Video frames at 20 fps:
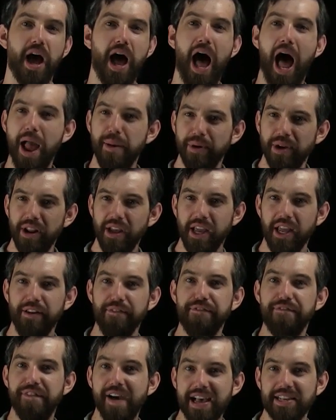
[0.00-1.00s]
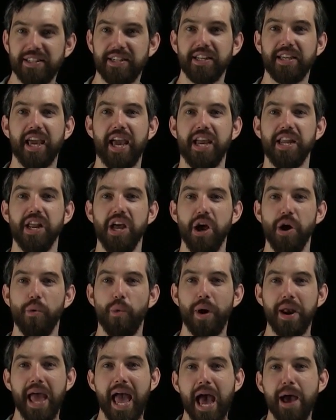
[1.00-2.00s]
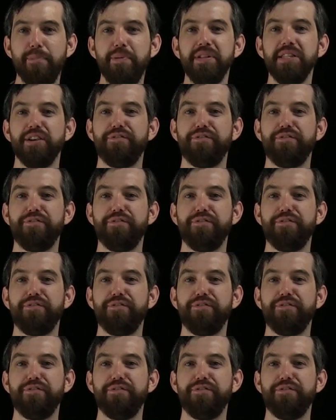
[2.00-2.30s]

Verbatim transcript: I'm going to investigate what happens